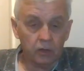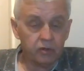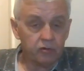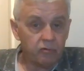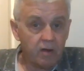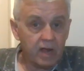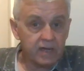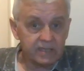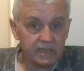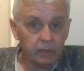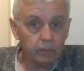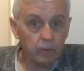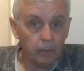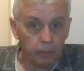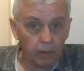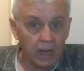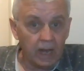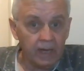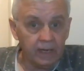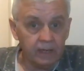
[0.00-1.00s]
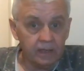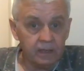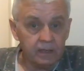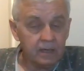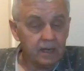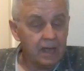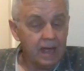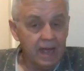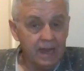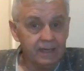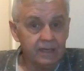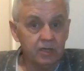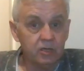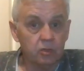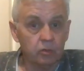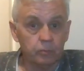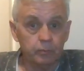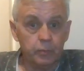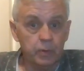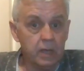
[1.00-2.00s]
the riots that were planned ended
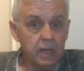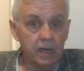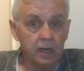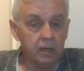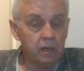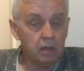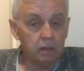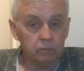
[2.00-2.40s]
up being,